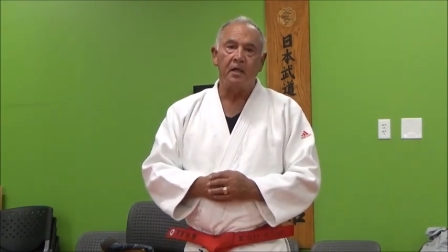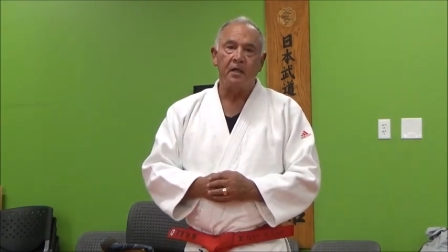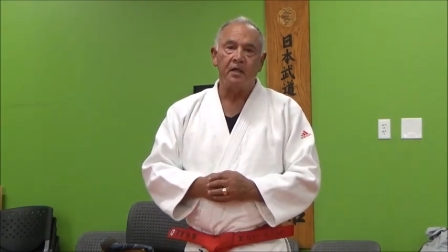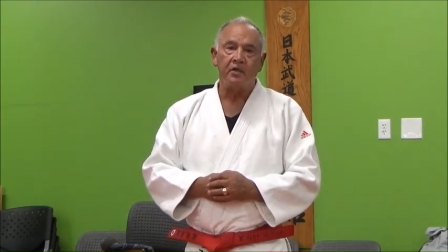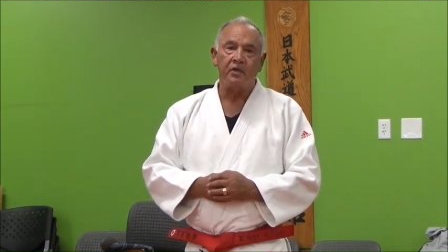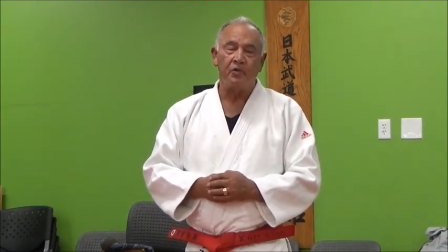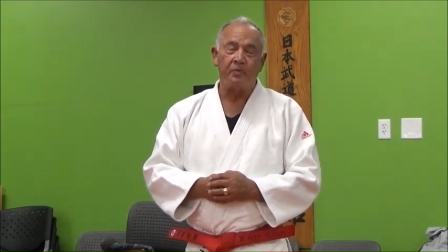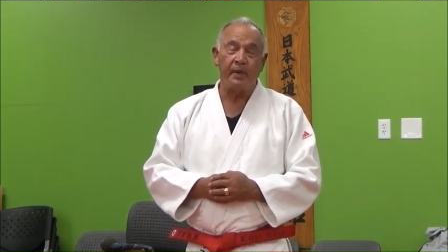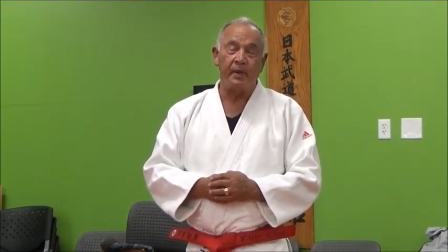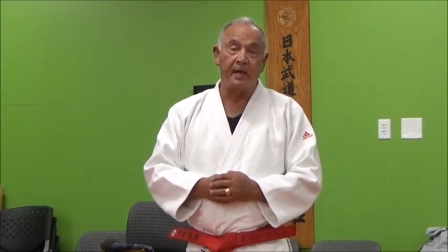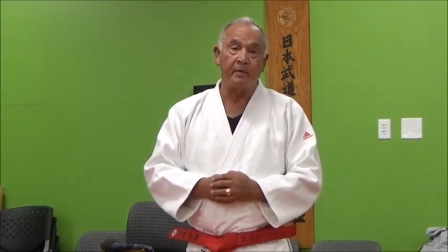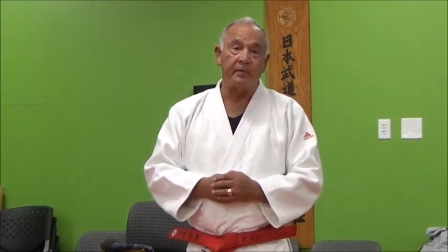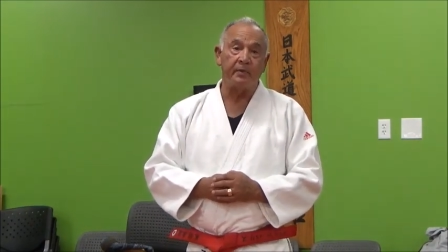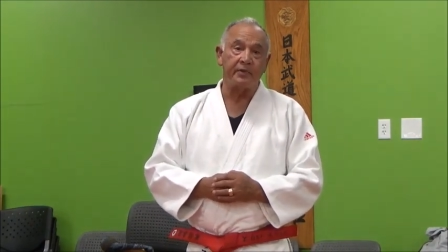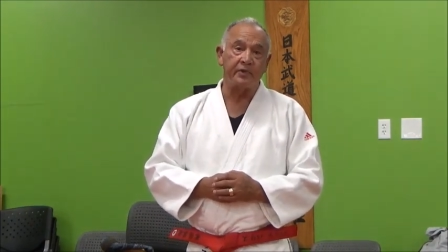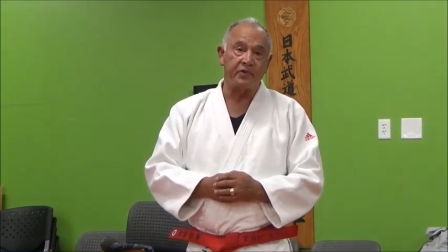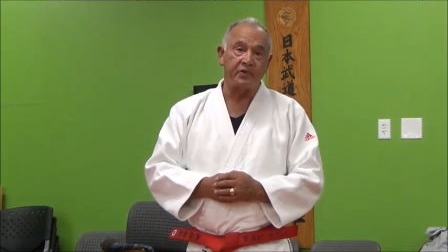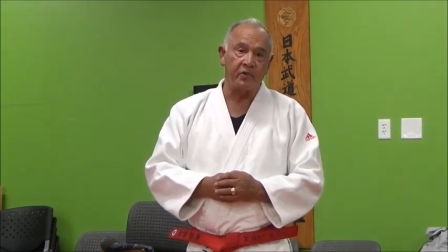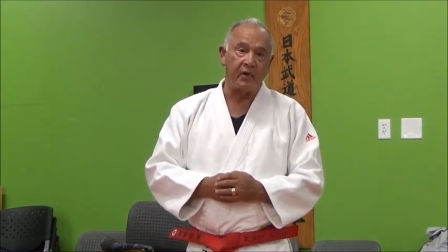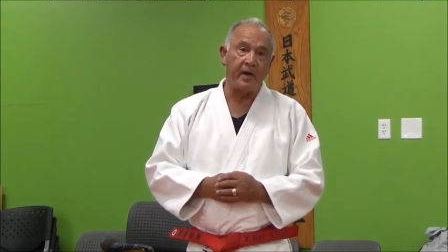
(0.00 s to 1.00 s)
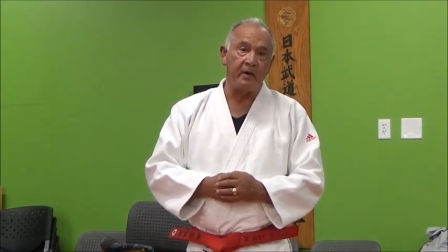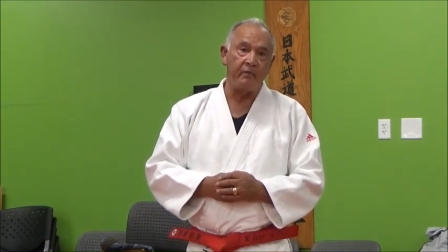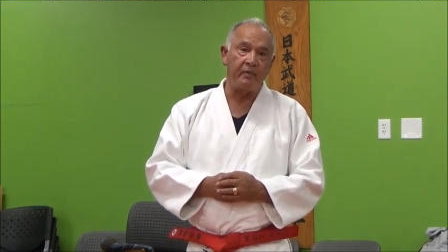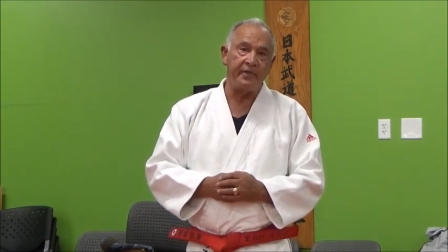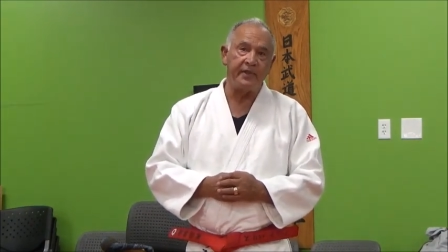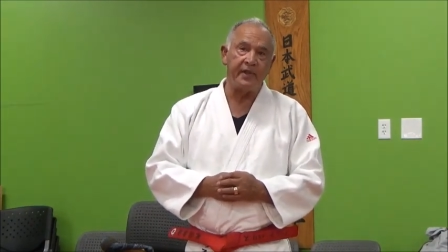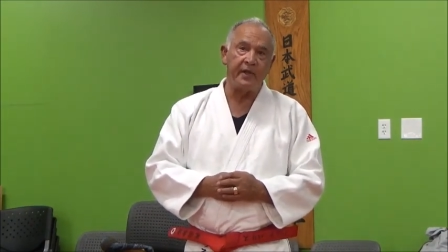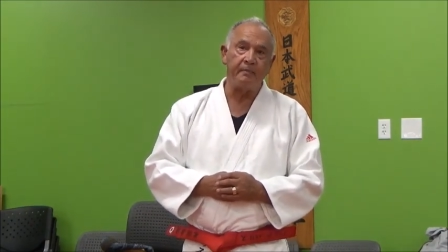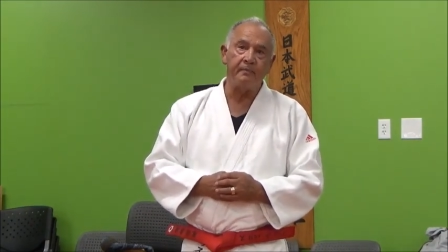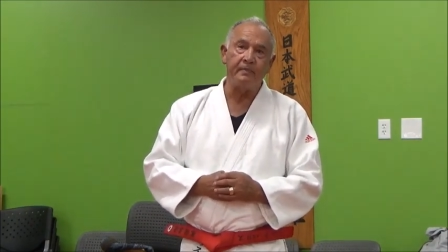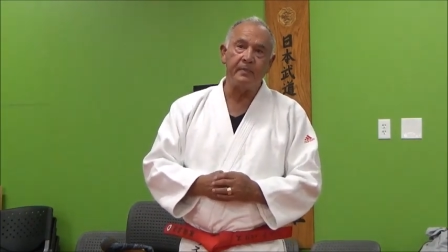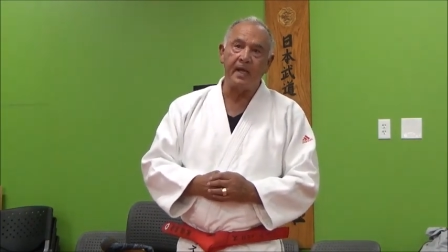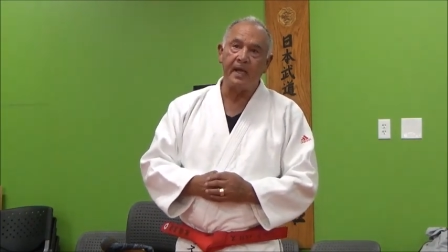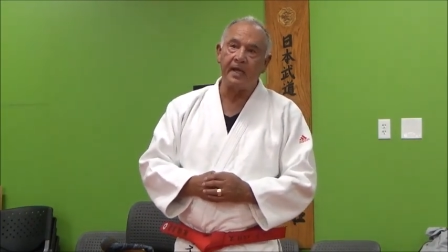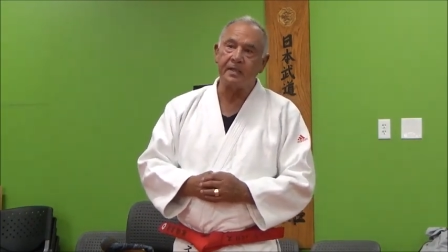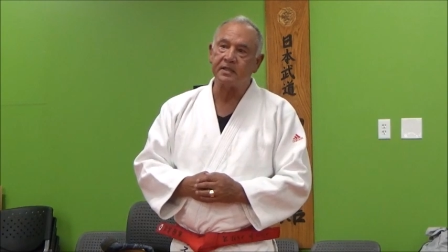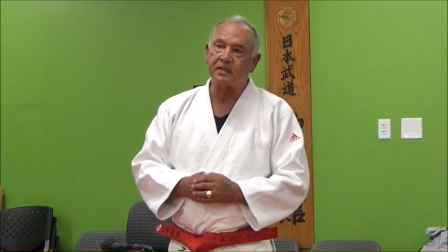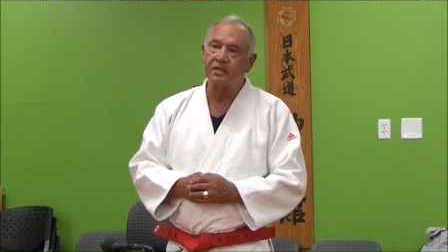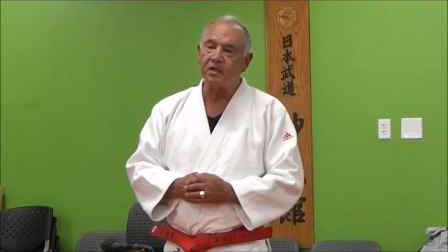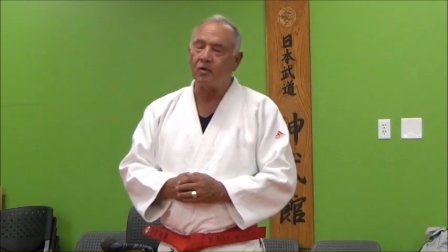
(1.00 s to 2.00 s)
to be able to train with him.
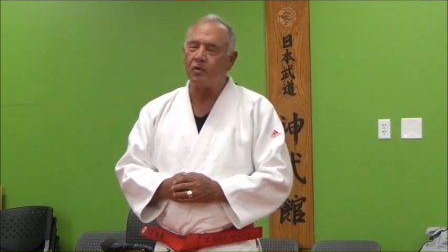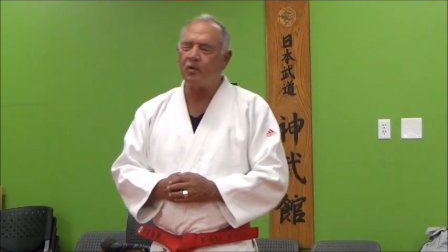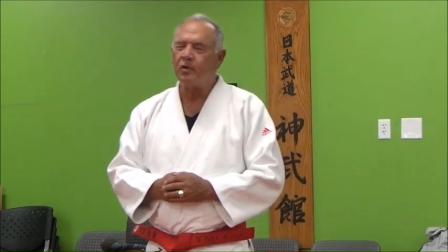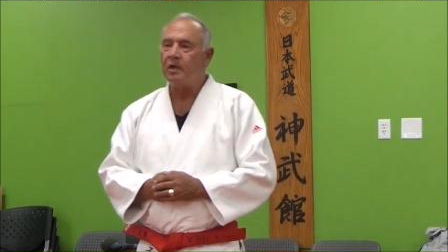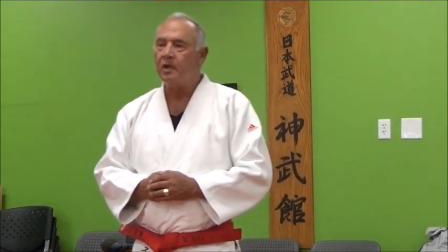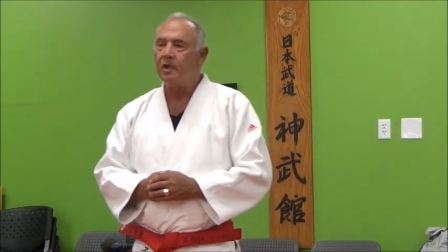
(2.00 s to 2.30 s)
And so